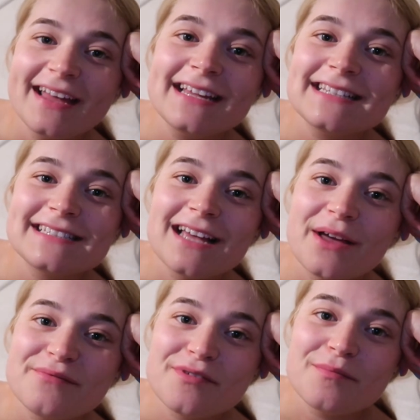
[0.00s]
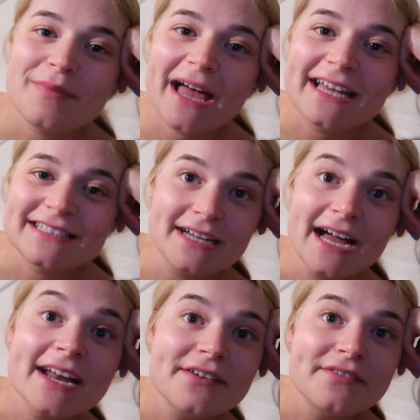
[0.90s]
It is time for bed. I
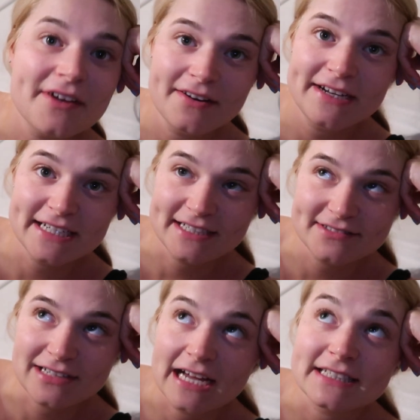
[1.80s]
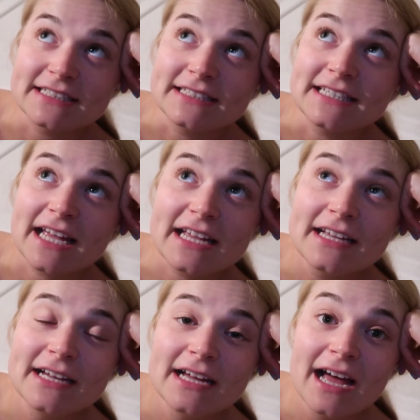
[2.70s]
had a very nice relaxing day
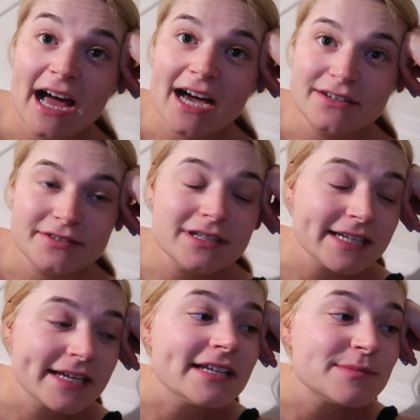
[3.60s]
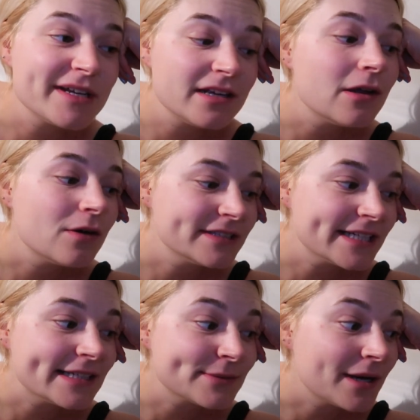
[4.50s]
and I feel like it has been a long
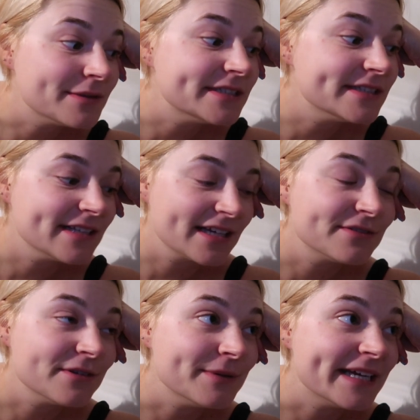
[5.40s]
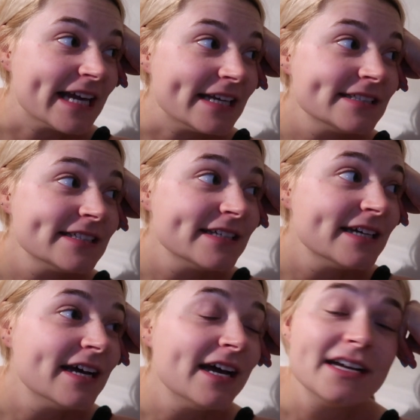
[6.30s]
day as well, which is nice for the weekend.
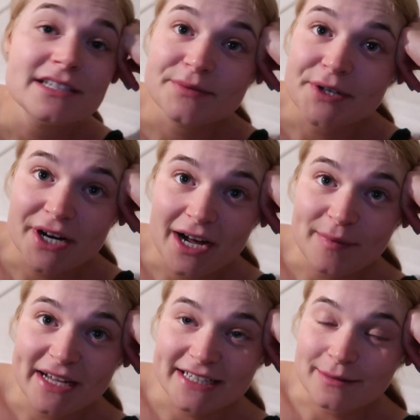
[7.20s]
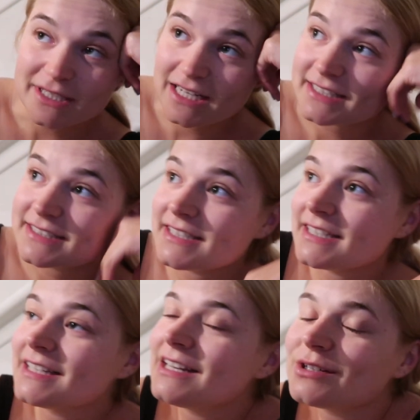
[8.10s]
Tomorrow I'm heading up to
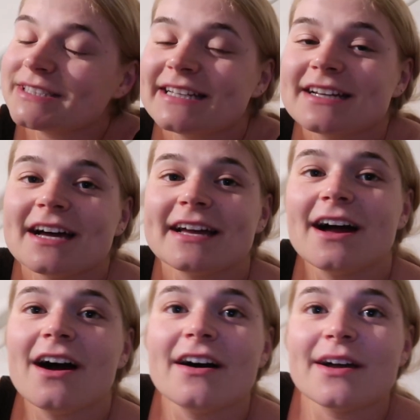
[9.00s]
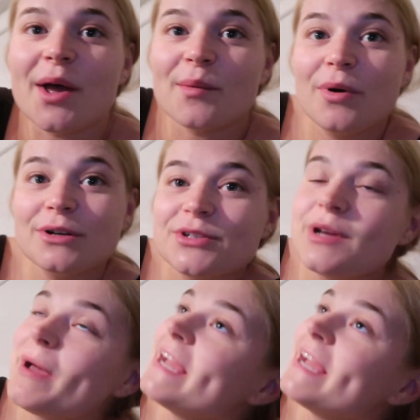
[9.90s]
London. Lottie and I are going pottery